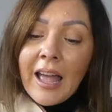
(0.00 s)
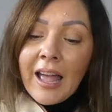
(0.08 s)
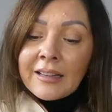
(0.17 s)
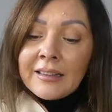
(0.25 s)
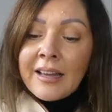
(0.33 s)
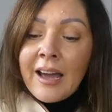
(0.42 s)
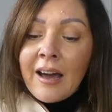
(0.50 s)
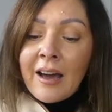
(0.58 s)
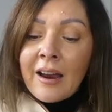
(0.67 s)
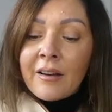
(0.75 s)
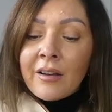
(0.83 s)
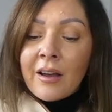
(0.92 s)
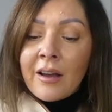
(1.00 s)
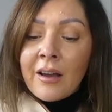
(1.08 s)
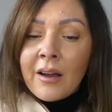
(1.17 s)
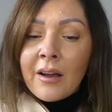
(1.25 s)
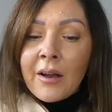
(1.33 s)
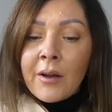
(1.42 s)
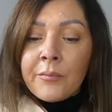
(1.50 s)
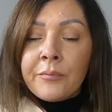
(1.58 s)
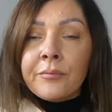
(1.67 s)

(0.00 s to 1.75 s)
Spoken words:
and they are